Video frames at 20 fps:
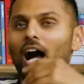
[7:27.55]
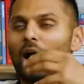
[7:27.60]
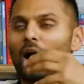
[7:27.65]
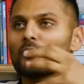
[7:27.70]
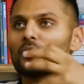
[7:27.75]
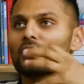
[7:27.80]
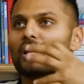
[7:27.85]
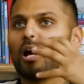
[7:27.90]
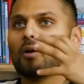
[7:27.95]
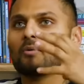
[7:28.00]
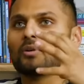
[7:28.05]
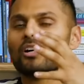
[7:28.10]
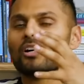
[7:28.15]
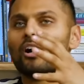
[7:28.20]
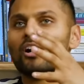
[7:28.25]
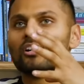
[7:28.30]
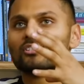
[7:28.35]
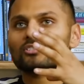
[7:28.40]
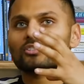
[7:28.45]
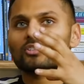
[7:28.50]
I want I want to
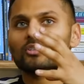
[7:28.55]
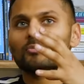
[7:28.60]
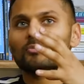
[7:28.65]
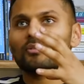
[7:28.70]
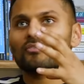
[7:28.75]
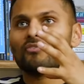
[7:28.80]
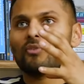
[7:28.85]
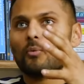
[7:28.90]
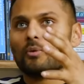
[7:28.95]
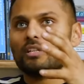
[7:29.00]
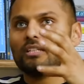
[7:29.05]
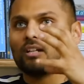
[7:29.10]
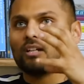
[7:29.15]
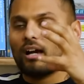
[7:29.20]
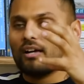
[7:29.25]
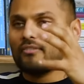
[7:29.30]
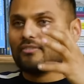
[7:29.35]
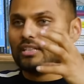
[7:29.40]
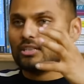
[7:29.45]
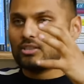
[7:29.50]
ask you before we
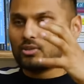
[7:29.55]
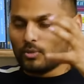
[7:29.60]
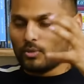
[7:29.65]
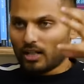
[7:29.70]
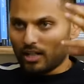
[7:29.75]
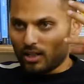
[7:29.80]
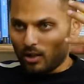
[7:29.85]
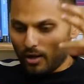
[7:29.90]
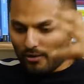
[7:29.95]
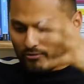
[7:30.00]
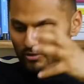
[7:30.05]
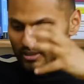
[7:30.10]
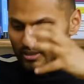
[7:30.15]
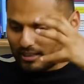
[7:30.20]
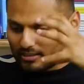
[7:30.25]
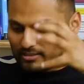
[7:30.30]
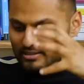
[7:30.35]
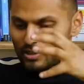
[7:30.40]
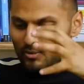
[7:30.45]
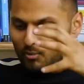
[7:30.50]
dive into, and I know everyone
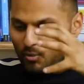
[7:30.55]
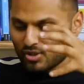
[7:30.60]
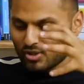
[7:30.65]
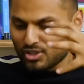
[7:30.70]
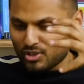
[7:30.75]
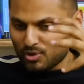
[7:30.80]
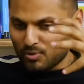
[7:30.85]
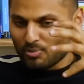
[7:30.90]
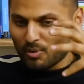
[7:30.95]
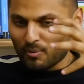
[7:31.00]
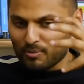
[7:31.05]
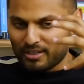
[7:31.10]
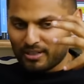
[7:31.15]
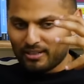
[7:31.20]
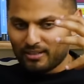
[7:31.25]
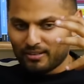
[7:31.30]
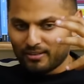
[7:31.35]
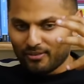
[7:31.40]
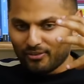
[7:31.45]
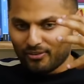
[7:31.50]
listening and watching, you're
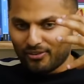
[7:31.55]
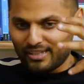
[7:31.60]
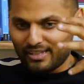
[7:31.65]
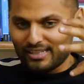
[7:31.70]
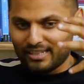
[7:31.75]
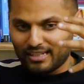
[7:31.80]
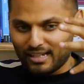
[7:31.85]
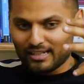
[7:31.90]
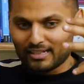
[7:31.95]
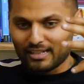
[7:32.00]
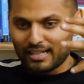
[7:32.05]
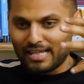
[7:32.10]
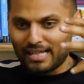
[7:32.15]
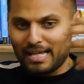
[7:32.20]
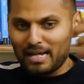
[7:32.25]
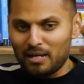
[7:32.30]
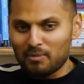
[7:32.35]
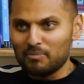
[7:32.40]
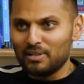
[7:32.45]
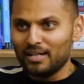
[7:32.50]
probably thinking like I
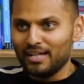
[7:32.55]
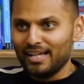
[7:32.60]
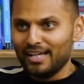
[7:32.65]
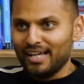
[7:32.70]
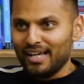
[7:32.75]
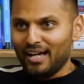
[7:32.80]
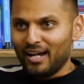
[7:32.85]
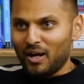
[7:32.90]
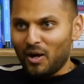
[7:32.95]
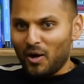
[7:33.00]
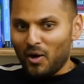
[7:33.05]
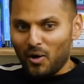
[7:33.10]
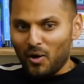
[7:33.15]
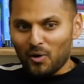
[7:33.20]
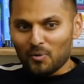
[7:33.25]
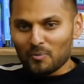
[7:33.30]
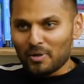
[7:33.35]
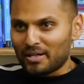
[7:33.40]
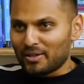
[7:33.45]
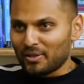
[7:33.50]
am,
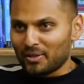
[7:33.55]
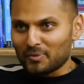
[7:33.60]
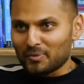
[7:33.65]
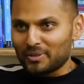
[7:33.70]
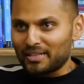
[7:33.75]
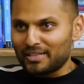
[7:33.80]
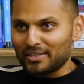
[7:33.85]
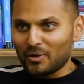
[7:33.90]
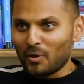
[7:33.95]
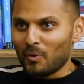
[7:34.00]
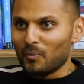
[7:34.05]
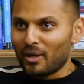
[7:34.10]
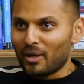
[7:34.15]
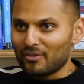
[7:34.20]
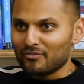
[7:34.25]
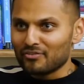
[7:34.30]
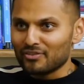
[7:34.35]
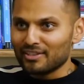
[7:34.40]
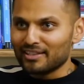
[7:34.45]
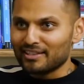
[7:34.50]
oh my God, we cannot
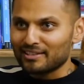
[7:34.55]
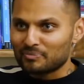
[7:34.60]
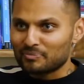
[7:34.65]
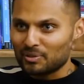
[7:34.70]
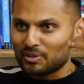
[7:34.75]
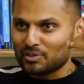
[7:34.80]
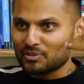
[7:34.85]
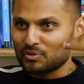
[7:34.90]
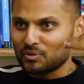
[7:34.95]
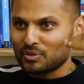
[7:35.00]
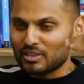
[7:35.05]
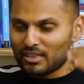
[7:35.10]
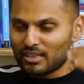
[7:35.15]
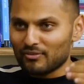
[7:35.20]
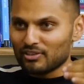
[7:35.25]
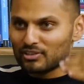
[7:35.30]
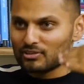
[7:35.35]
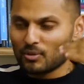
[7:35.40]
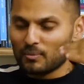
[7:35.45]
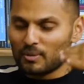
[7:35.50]
wait for this because you can
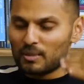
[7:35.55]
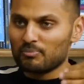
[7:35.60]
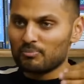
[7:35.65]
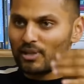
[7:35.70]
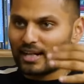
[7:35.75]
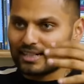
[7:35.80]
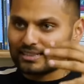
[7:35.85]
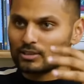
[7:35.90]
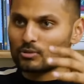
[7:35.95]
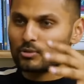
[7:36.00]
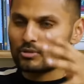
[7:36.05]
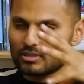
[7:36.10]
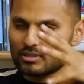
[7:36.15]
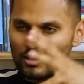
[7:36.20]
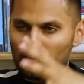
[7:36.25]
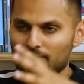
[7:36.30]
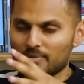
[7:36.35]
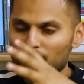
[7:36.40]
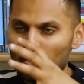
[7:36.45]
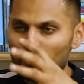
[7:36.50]
give us so many practical
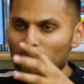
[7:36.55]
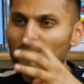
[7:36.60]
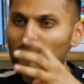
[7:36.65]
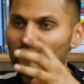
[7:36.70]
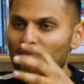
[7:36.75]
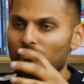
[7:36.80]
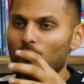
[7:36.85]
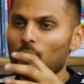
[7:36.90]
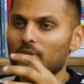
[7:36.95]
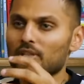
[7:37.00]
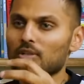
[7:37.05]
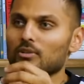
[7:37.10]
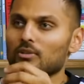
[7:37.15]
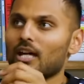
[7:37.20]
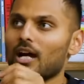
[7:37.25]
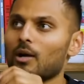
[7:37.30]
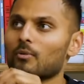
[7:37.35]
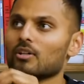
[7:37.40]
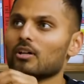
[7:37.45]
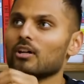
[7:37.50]
tips. But before we do
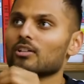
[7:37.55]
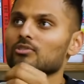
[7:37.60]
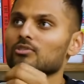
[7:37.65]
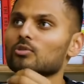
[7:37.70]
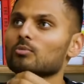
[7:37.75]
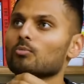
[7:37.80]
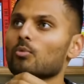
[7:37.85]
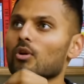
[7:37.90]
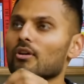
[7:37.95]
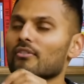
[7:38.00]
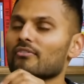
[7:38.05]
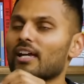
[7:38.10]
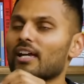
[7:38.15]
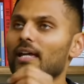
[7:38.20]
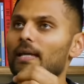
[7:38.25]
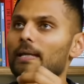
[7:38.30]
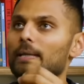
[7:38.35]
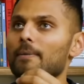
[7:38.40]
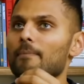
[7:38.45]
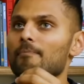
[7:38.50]
that, I want to ask you more of
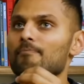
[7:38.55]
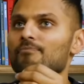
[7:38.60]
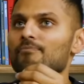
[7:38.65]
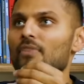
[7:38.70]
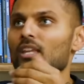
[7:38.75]
a,